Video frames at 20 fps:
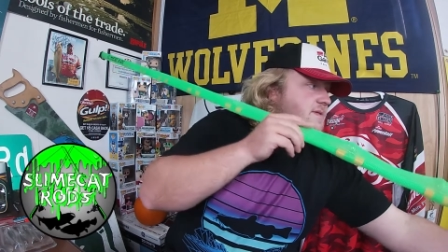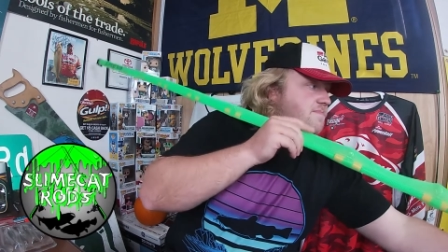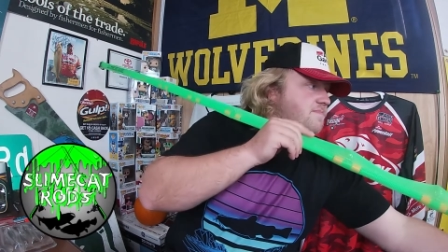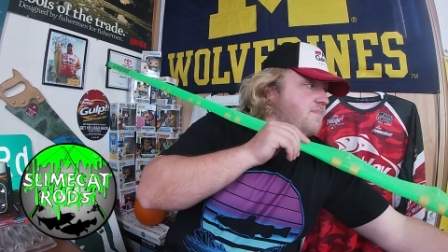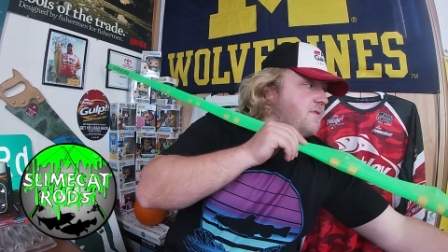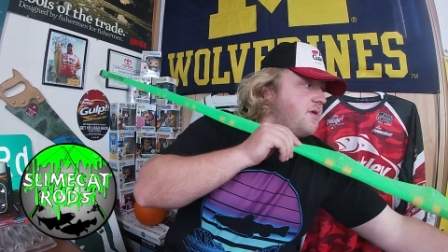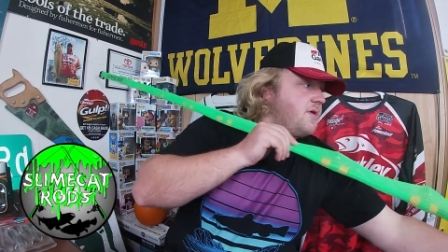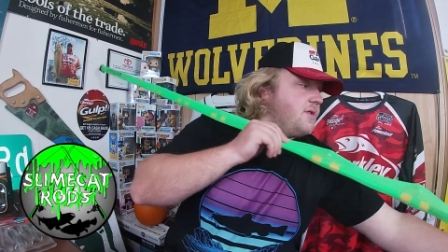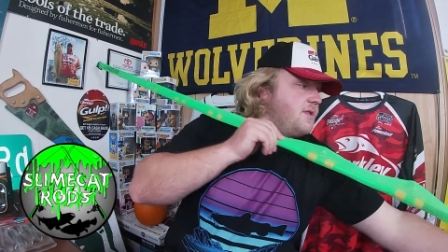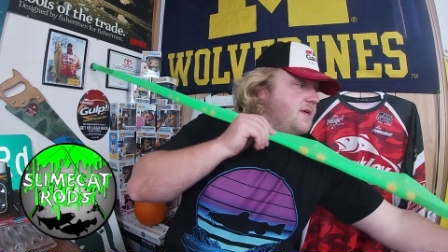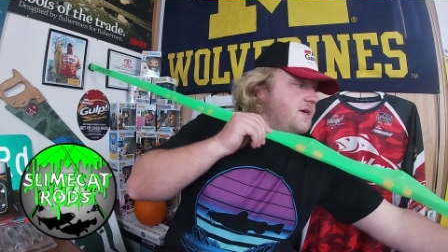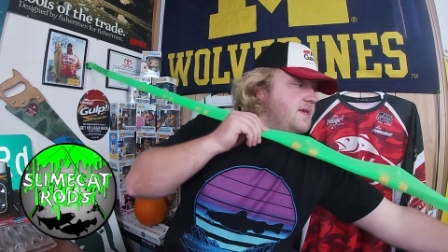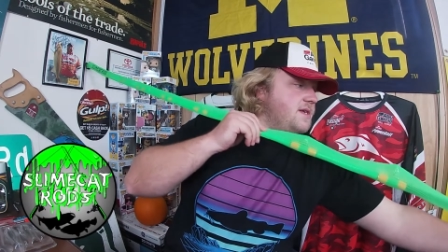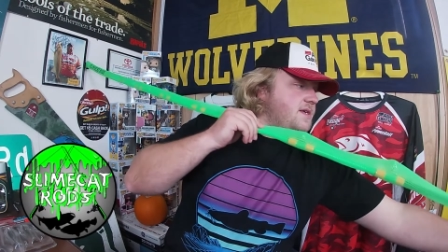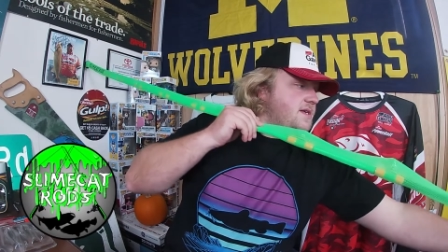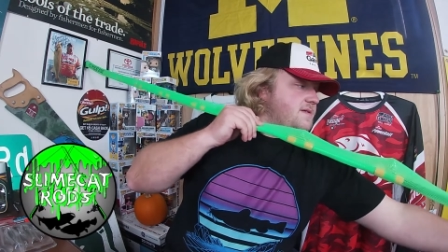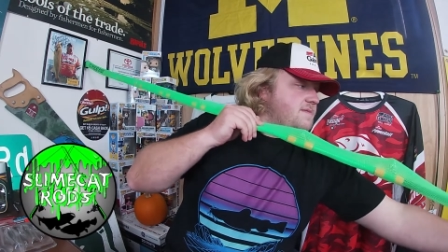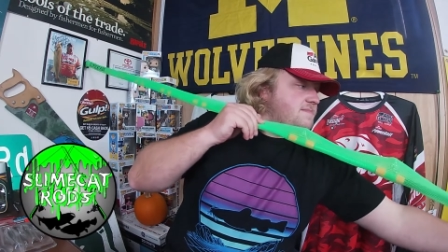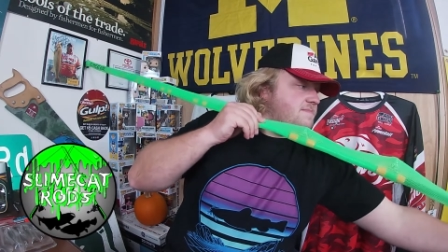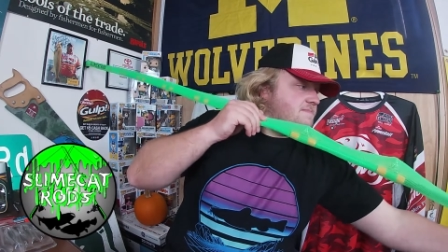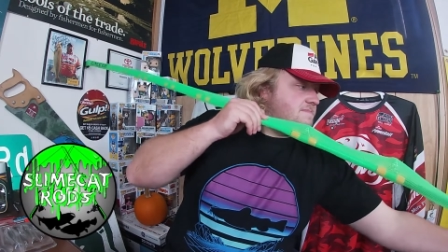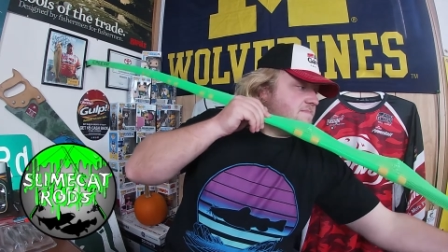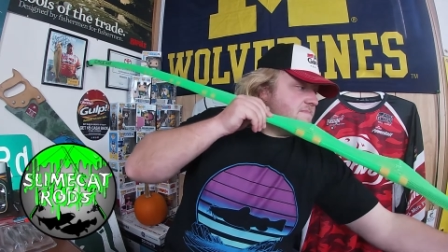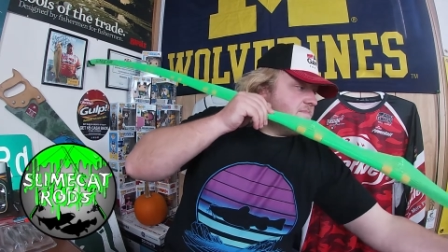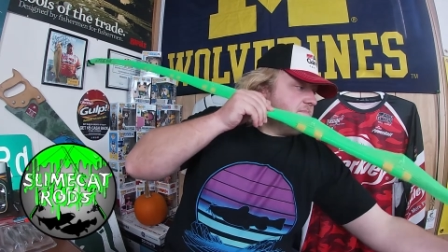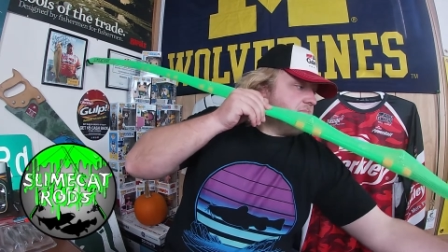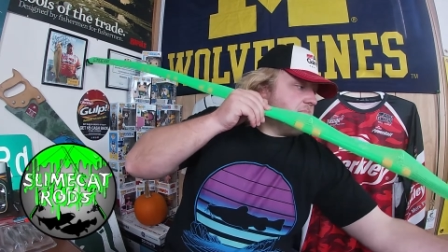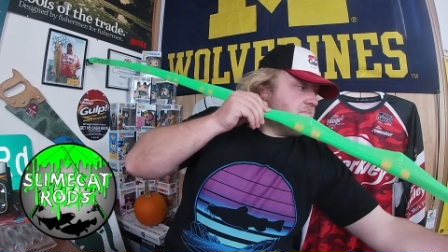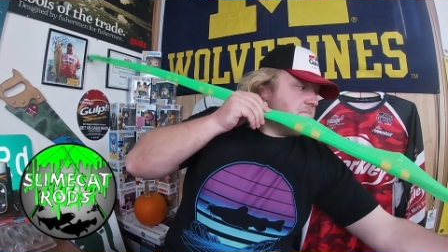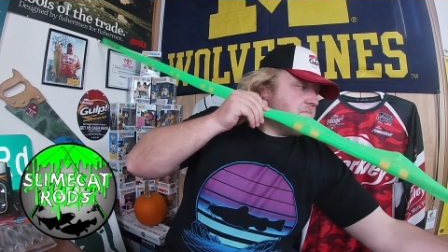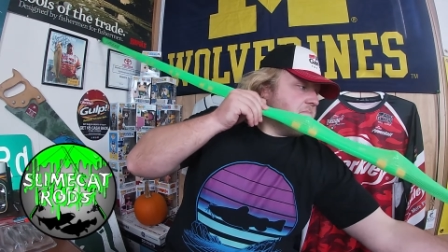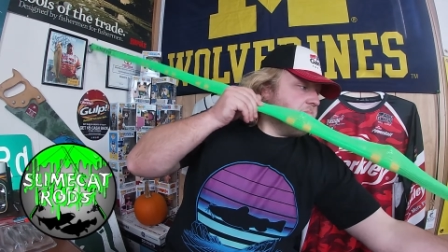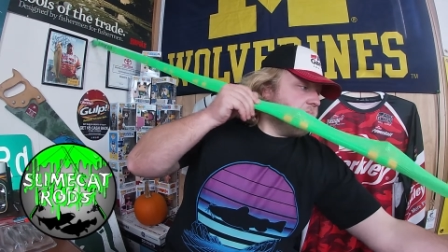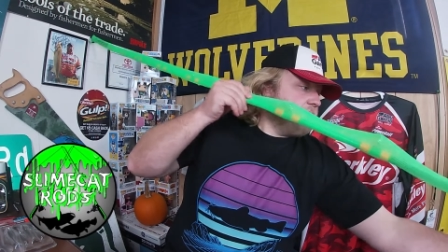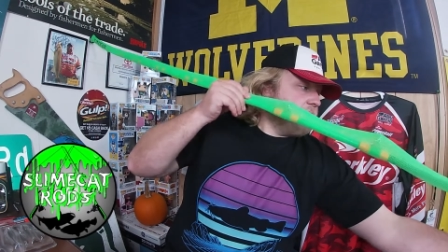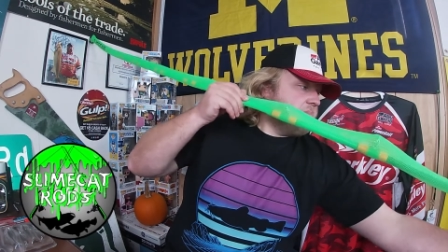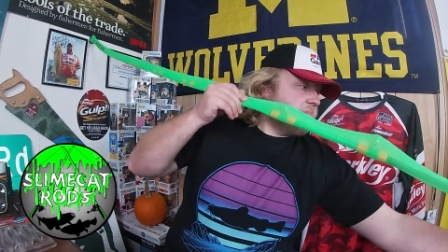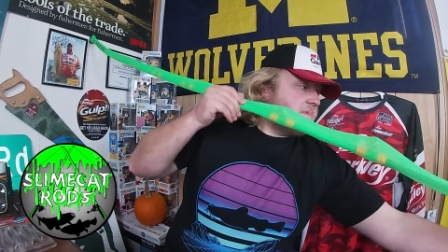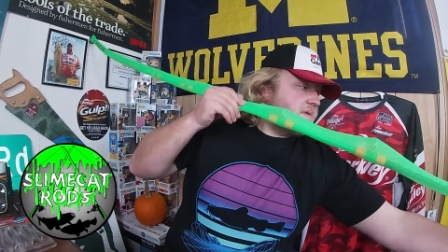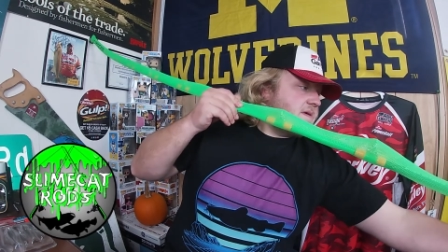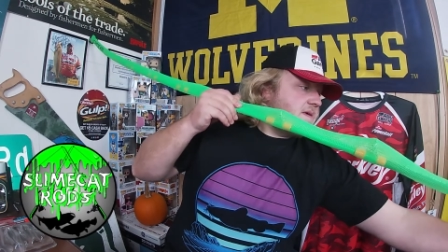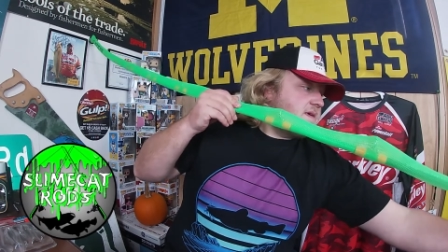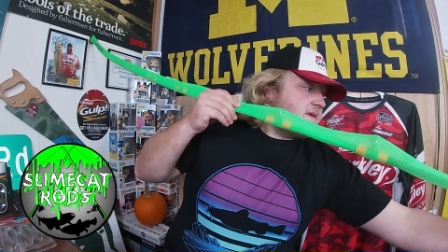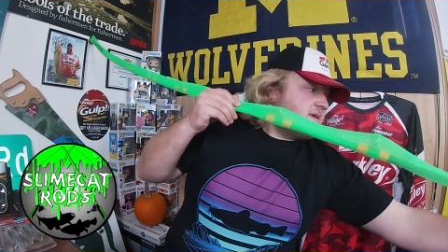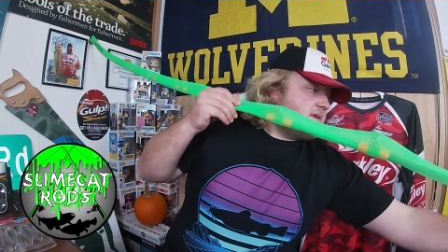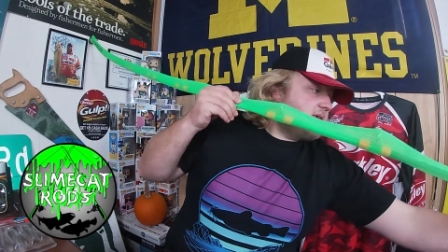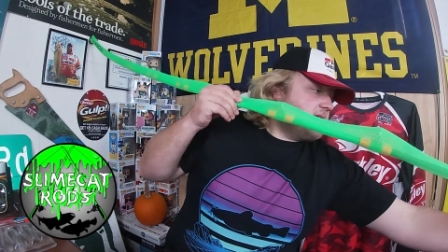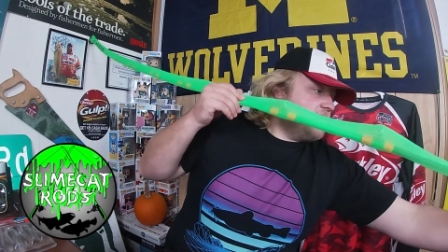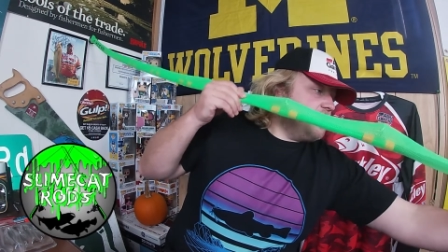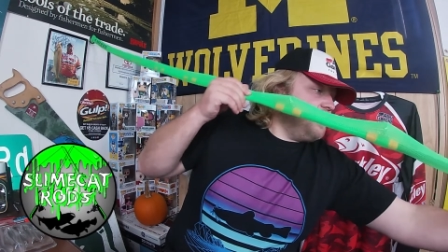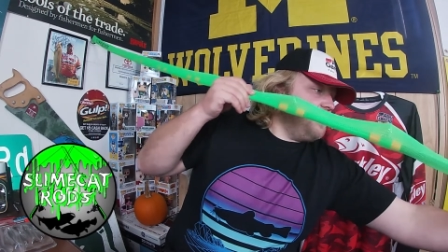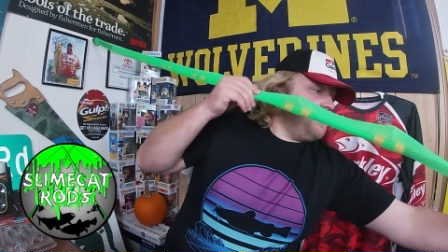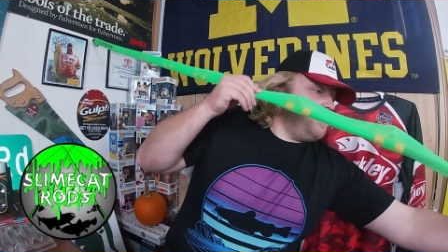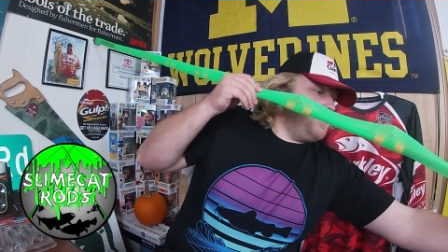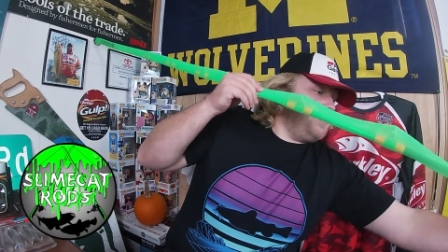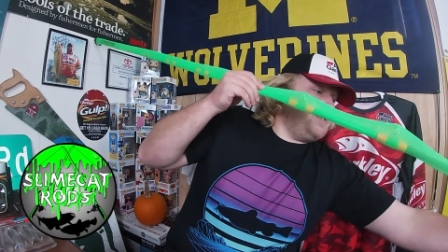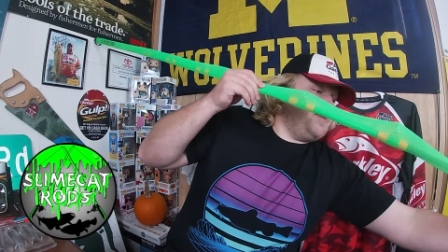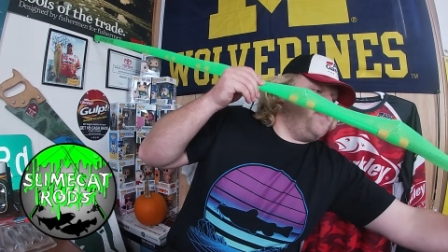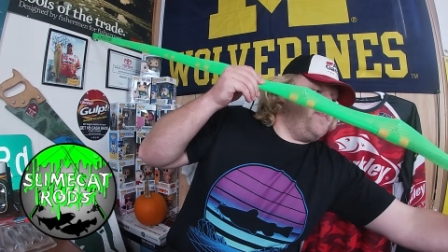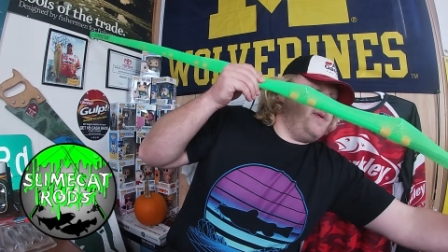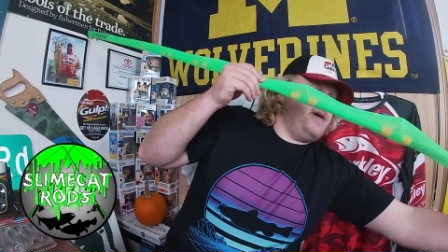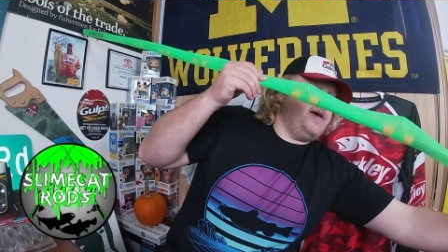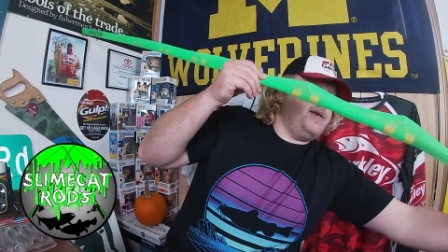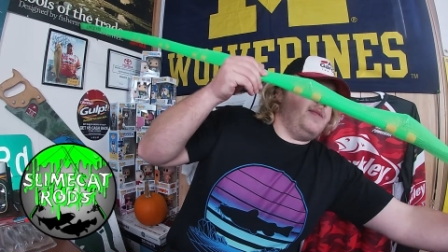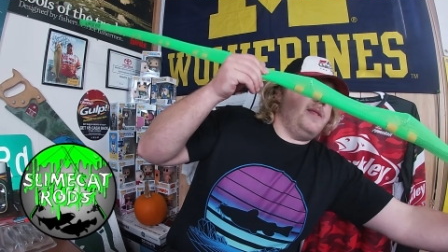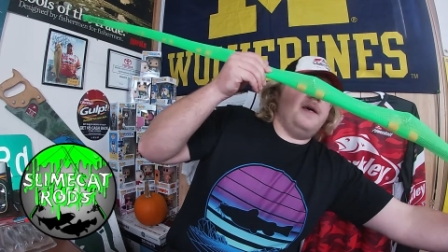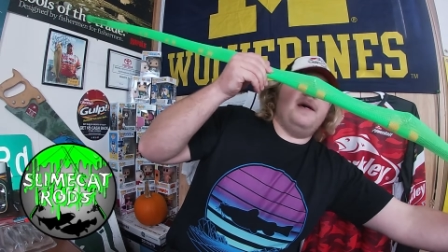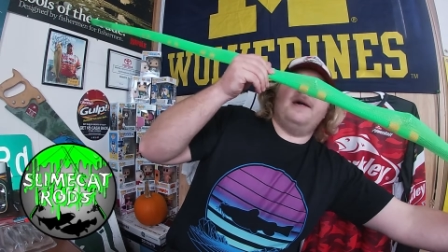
and pulling and getting this bad